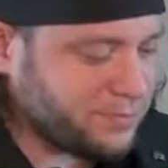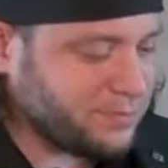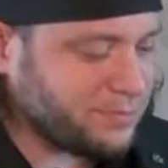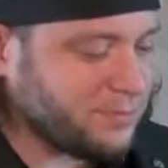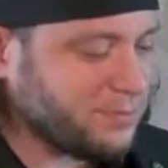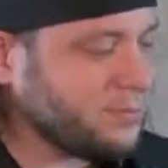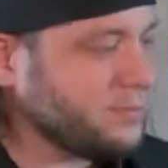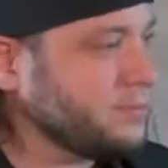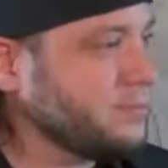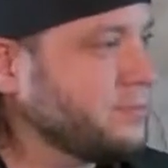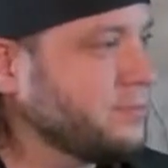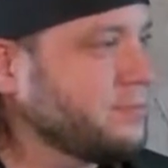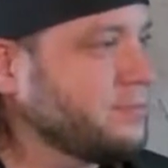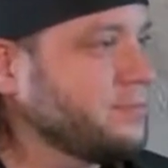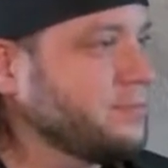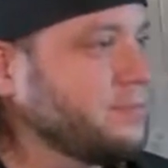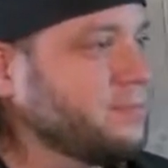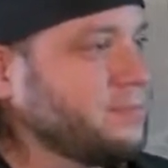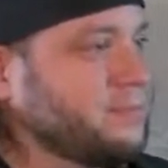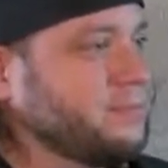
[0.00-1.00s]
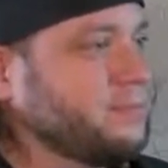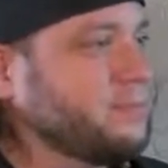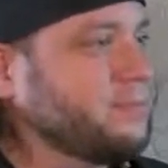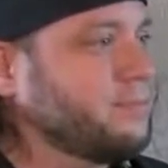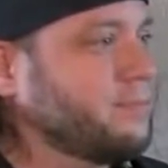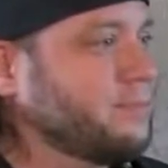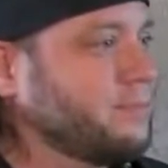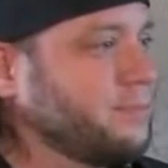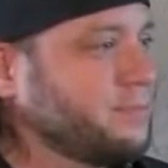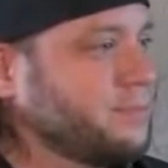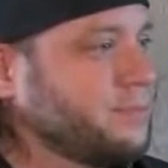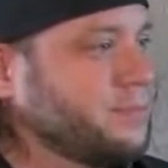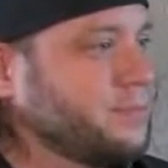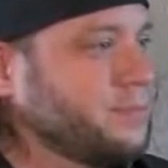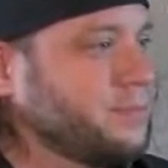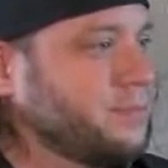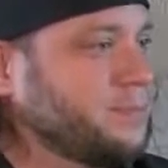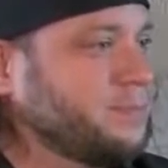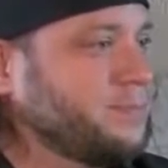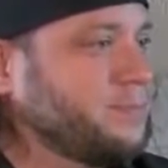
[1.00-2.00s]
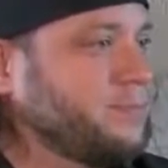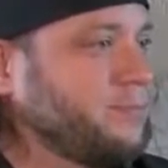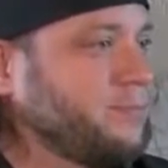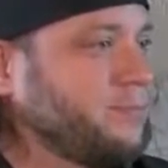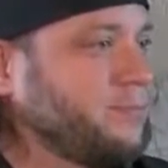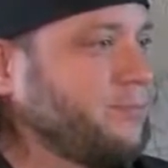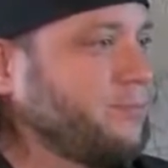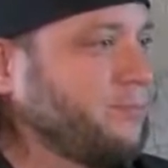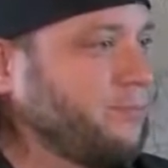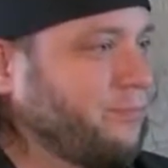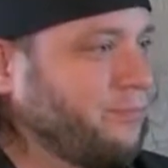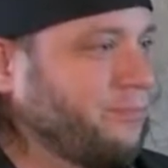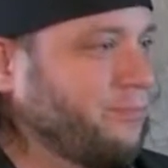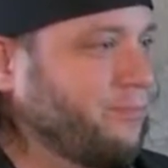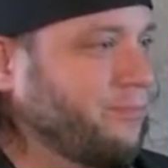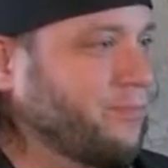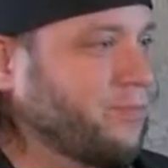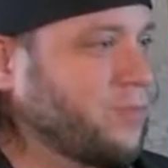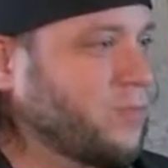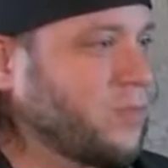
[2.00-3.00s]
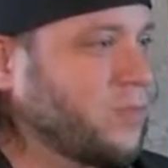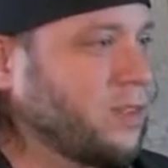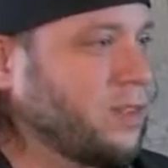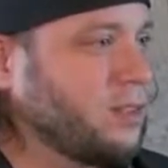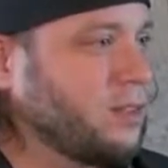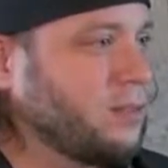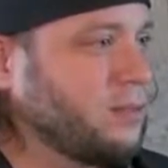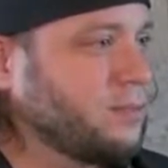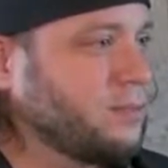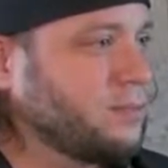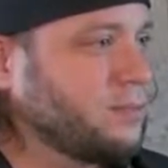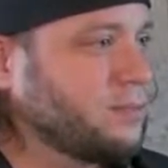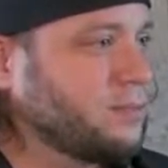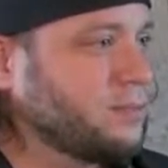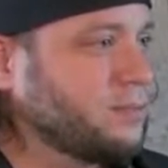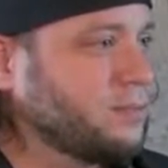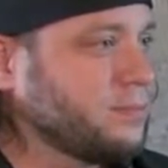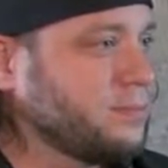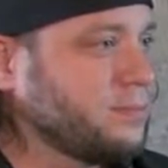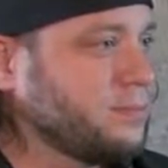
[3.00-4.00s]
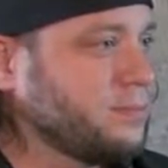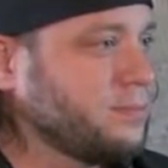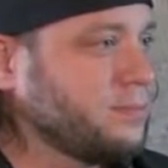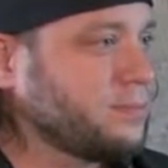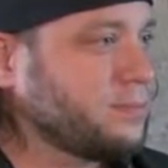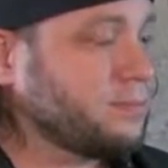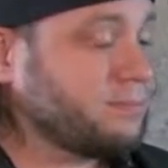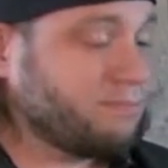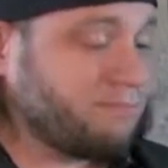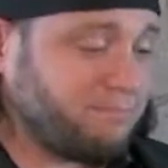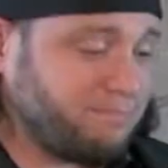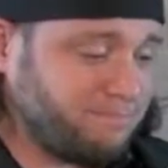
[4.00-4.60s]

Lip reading: (not speaking)